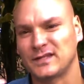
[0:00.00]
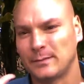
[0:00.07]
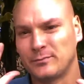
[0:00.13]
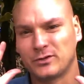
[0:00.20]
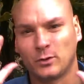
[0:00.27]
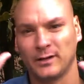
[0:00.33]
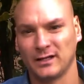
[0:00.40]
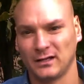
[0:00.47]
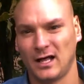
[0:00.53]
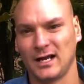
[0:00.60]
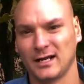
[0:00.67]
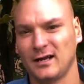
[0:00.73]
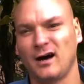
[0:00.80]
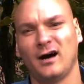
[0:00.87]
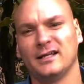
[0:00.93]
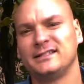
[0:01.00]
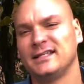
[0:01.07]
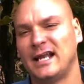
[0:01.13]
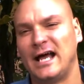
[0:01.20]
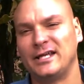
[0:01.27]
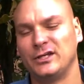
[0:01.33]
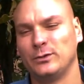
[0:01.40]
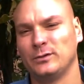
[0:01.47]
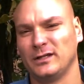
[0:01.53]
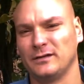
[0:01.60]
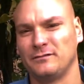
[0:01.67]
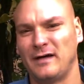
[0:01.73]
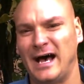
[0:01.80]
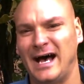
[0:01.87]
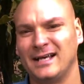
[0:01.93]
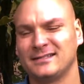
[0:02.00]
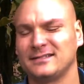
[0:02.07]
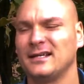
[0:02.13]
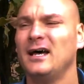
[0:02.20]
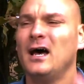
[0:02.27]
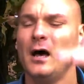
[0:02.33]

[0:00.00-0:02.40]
I'm throwing a lot of content at you really fast,